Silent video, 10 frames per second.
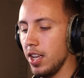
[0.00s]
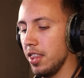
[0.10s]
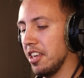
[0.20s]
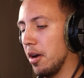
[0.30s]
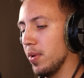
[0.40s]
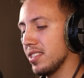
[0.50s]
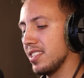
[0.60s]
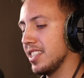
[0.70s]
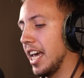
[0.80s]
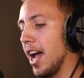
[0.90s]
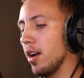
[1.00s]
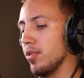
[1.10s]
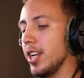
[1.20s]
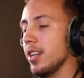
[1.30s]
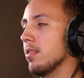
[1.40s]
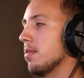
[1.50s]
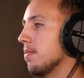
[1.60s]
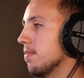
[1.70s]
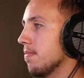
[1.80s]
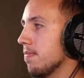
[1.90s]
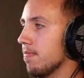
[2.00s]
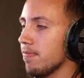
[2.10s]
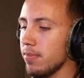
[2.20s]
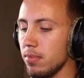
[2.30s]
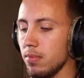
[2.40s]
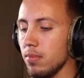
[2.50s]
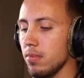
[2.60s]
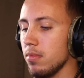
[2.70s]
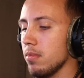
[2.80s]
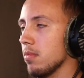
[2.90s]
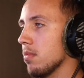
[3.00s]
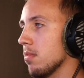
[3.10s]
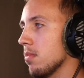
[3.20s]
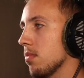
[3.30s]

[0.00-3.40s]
That was scary. I almost died.